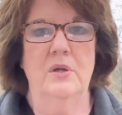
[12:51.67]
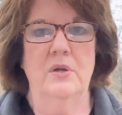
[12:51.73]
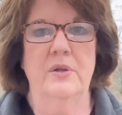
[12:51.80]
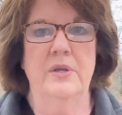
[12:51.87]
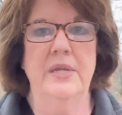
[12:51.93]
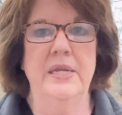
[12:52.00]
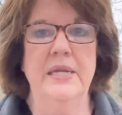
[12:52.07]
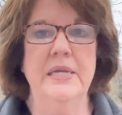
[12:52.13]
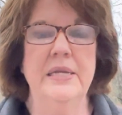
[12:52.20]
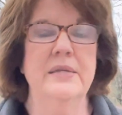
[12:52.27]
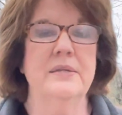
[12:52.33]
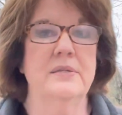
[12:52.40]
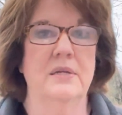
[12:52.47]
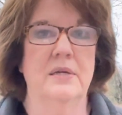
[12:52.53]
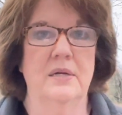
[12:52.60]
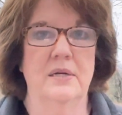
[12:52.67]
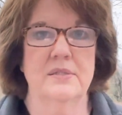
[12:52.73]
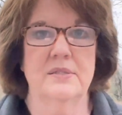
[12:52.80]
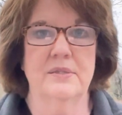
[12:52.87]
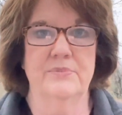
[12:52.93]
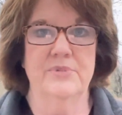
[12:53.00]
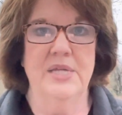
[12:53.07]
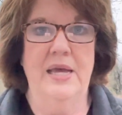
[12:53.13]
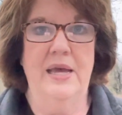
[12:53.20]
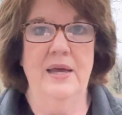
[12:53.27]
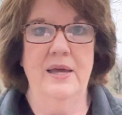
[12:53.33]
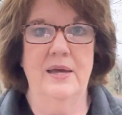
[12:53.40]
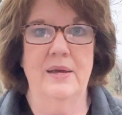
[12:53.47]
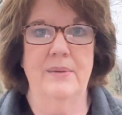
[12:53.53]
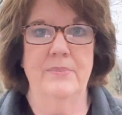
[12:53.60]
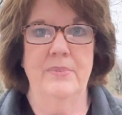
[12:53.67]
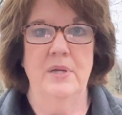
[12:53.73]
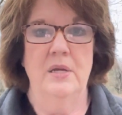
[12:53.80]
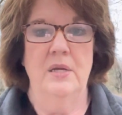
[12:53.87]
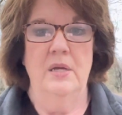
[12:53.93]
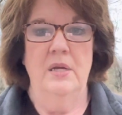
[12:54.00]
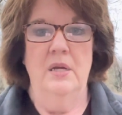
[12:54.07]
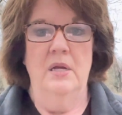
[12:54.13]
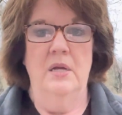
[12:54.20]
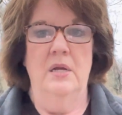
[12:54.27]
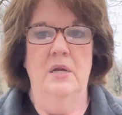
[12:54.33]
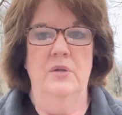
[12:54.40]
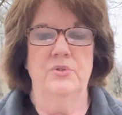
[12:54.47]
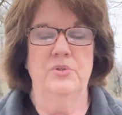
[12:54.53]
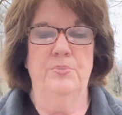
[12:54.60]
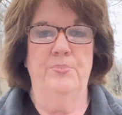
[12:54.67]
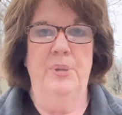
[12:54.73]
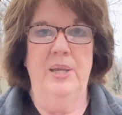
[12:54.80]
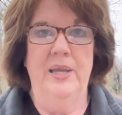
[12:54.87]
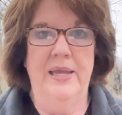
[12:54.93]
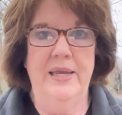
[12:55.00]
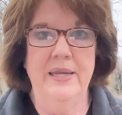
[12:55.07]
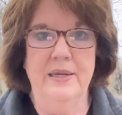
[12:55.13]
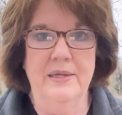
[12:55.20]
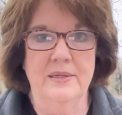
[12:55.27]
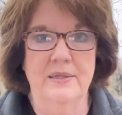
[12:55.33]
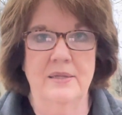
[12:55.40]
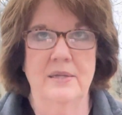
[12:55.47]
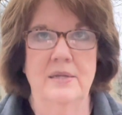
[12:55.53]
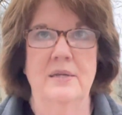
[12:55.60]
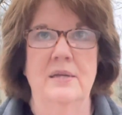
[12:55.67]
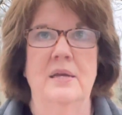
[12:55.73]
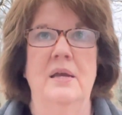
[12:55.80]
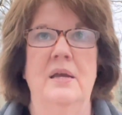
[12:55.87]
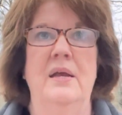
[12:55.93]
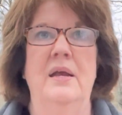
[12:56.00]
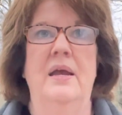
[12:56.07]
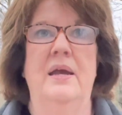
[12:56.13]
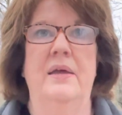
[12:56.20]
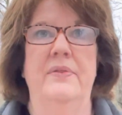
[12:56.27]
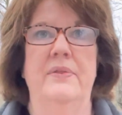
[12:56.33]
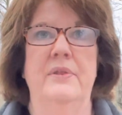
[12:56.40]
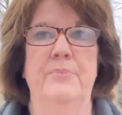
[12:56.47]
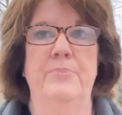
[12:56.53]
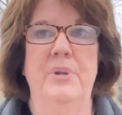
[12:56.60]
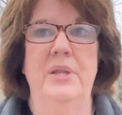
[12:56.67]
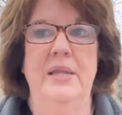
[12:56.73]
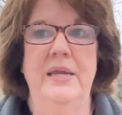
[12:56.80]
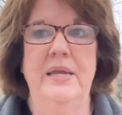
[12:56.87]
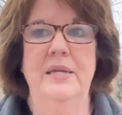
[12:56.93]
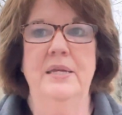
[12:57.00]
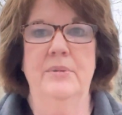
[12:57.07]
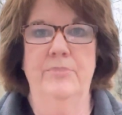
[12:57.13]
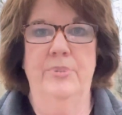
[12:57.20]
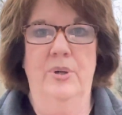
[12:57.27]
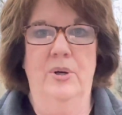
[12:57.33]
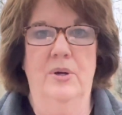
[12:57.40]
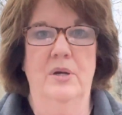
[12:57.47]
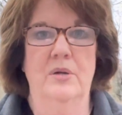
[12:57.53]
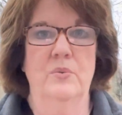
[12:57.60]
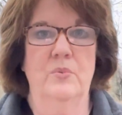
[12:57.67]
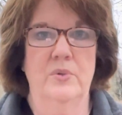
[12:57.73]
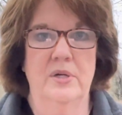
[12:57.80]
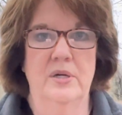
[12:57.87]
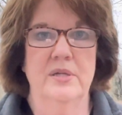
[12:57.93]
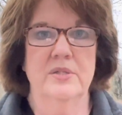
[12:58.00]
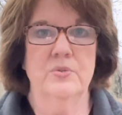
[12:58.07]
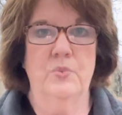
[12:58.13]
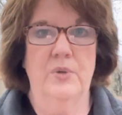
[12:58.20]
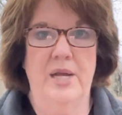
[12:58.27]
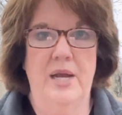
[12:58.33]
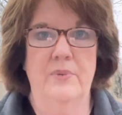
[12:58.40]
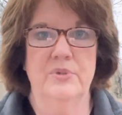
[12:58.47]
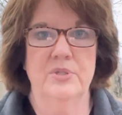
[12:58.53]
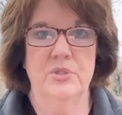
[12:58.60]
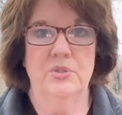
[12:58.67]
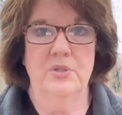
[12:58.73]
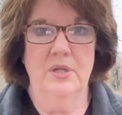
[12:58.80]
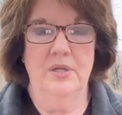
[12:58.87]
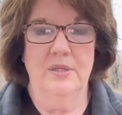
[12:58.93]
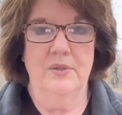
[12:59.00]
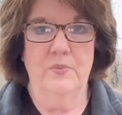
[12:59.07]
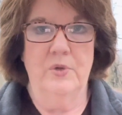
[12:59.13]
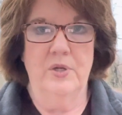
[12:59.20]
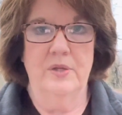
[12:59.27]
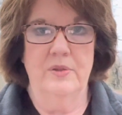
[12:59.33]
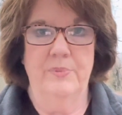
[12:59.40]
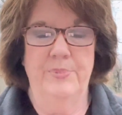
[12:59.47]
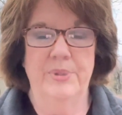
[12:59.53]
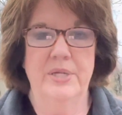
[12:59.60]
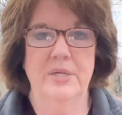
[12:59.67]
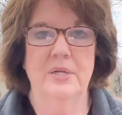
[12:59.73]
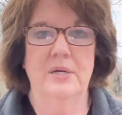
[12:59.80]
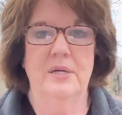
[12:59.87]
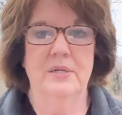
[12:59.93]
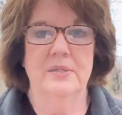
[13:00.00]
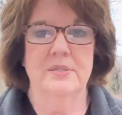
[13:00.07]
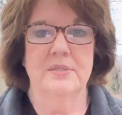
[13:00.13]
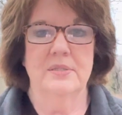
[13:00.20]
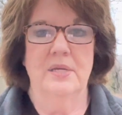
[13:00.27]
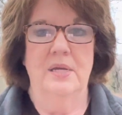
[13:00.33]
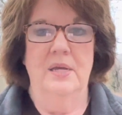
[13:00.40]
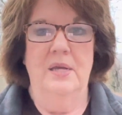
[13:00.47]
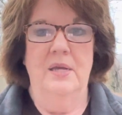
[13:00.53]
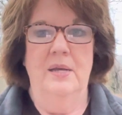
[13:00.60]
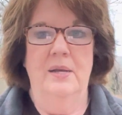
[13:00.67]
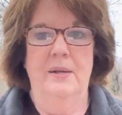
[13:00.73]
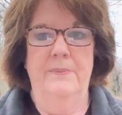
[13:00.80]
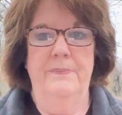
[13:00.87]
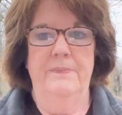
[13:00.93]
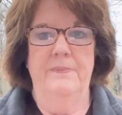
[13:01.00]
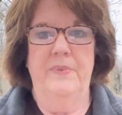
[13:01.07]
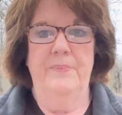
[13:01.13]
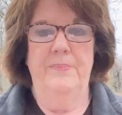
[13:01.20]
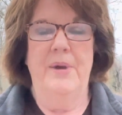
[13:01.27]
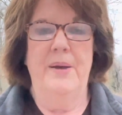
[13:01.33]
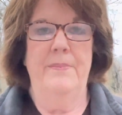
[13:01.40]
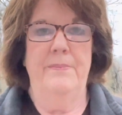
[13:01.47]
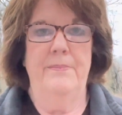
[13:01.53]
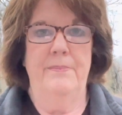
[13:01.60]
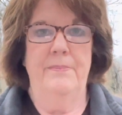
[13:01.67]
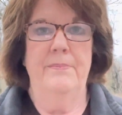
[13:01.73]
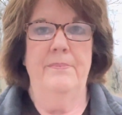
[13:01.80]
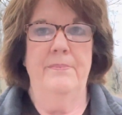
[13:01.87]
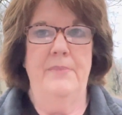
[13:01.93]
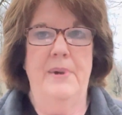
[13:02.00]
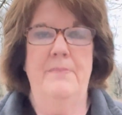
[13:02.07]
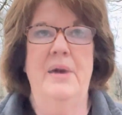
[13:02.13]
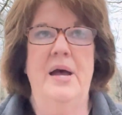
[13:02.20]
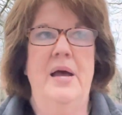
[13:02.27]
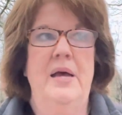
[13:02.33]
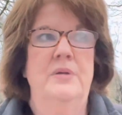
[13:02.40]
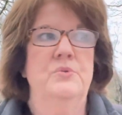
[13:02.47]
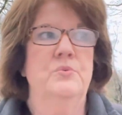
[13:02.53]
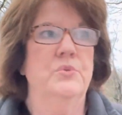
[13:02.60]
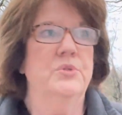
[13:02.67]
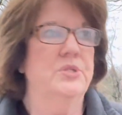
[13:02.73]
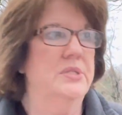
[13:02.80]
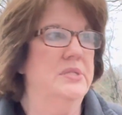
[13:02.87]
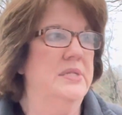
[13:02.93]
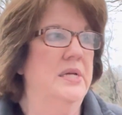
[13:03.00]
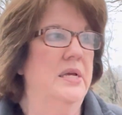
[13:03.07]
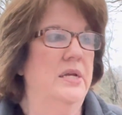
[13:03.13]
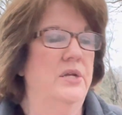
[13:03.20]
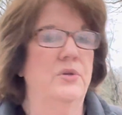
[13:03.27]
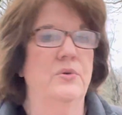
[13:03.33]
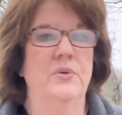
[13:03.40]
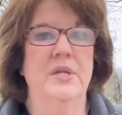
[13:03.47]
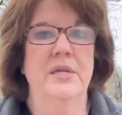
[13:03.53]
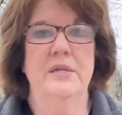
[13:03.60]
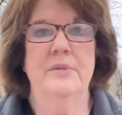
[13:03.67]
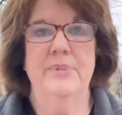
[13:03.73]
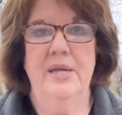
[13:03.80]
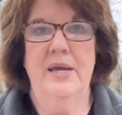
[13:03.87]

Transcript: needed some time to plan. And the planning part was what I was struggling with because my my mind was just saying you need to be